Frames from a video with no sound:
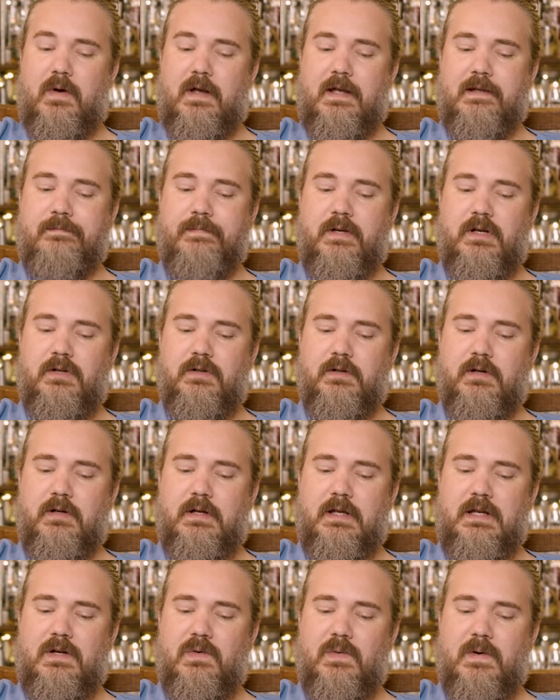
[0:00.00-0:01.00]
Wade Miller.
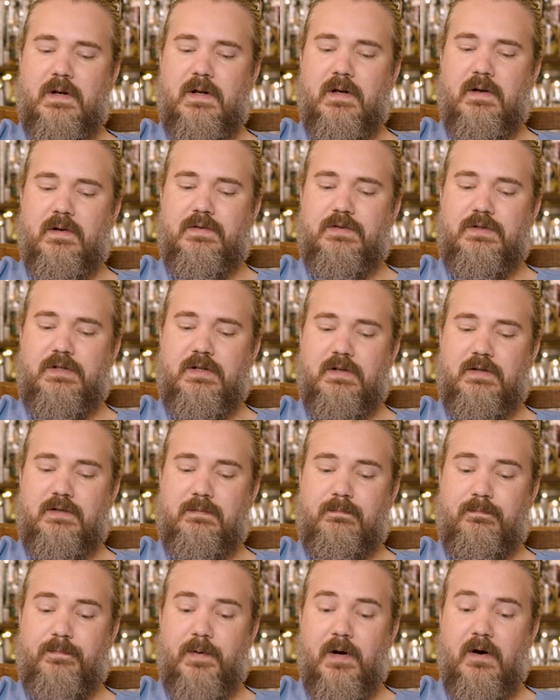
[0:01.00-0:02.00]
Anyone else
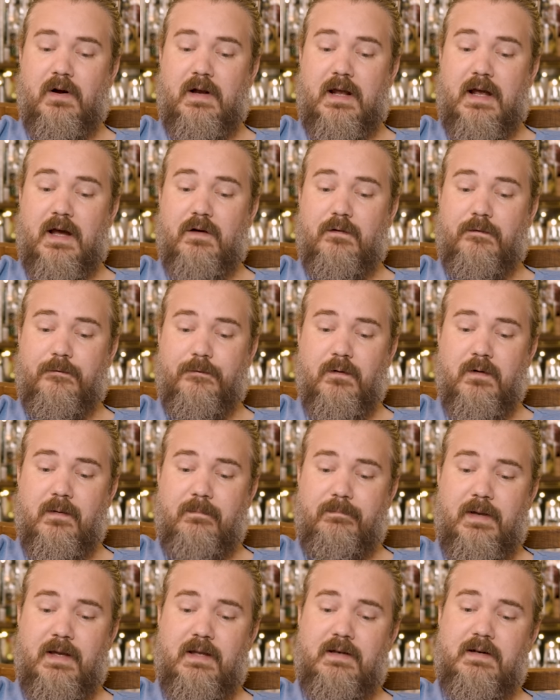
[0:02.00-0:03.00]
just burn out for a
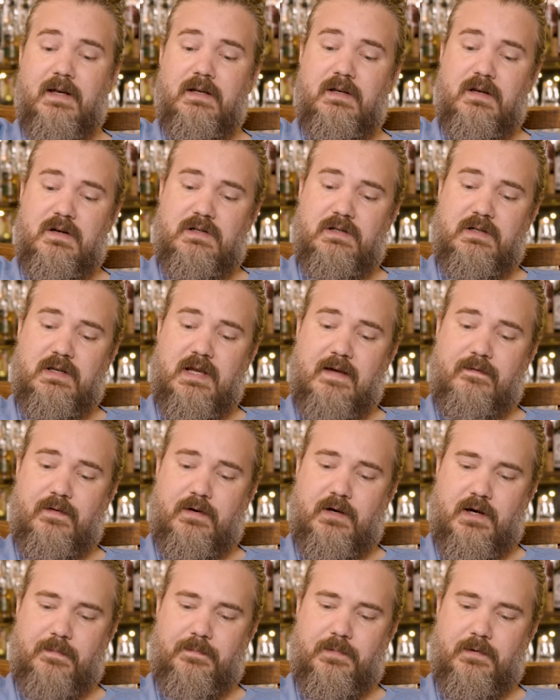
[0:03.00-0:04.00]
bit? I usually have a
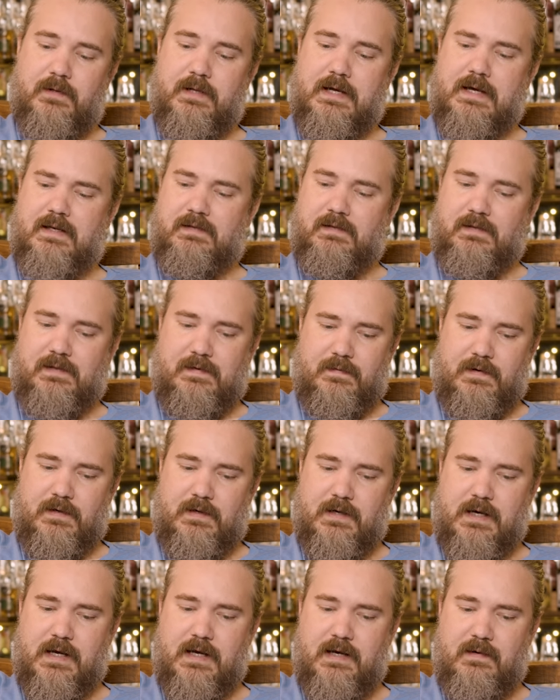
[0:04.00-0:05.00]
couple glasses every
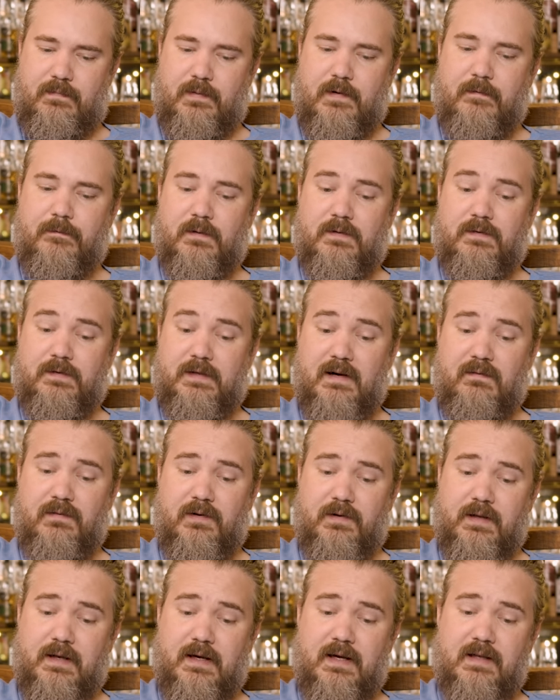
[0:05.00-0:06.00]
night, but for
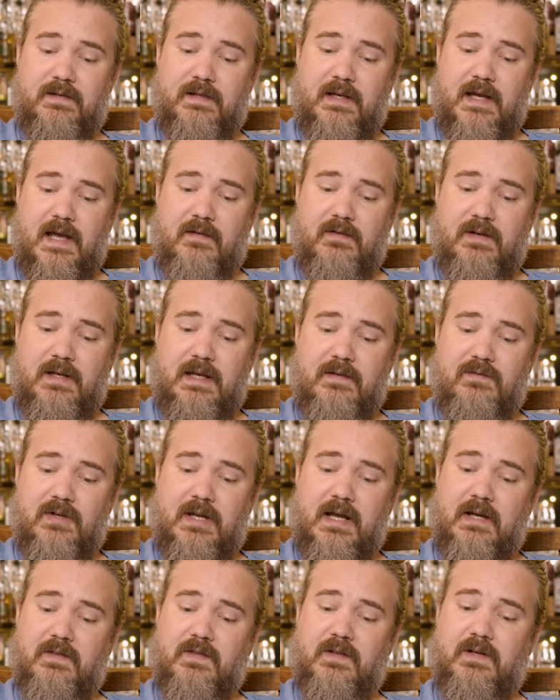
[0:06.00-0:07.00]
several nights, I haven't even
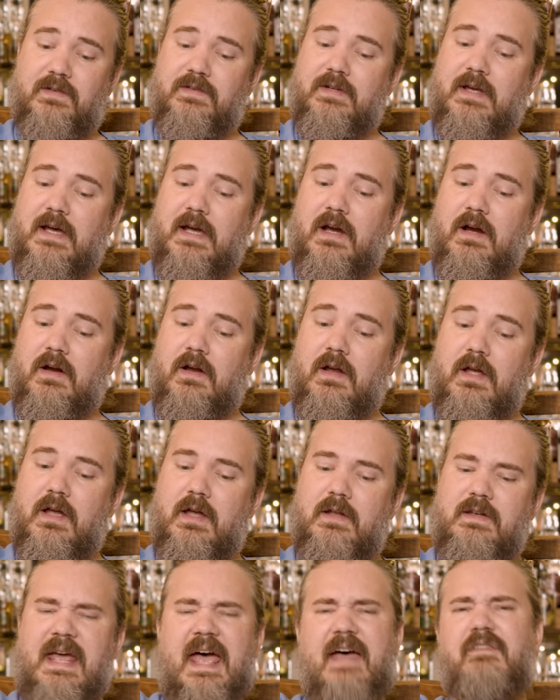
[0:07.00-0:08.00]
had the desire
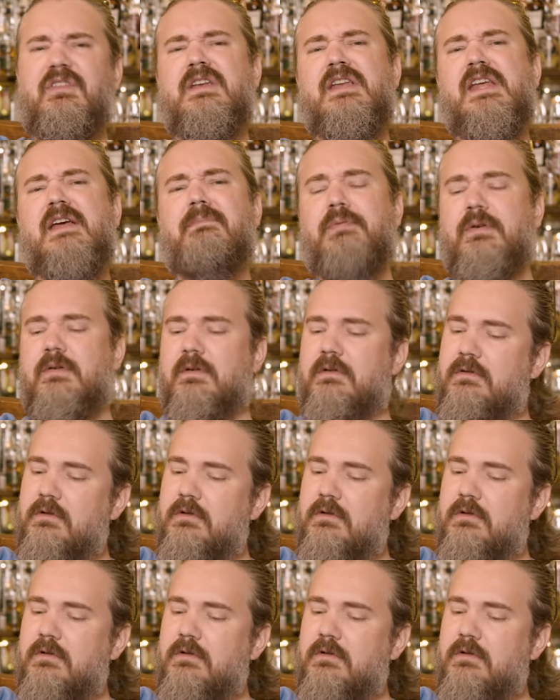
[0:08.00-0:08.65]
to have a nip.